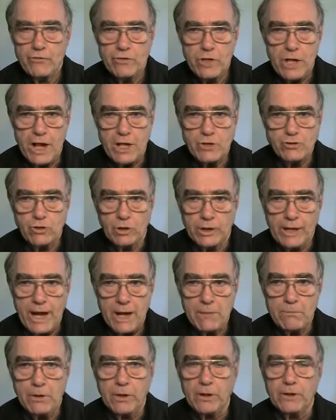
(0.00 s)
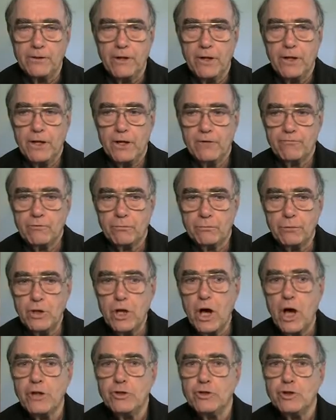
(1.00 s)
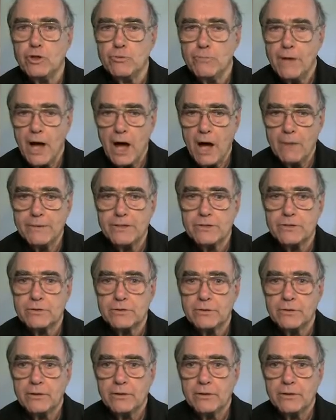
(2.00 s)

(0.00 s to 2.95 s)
the angel Gabriel from God to Muhammad,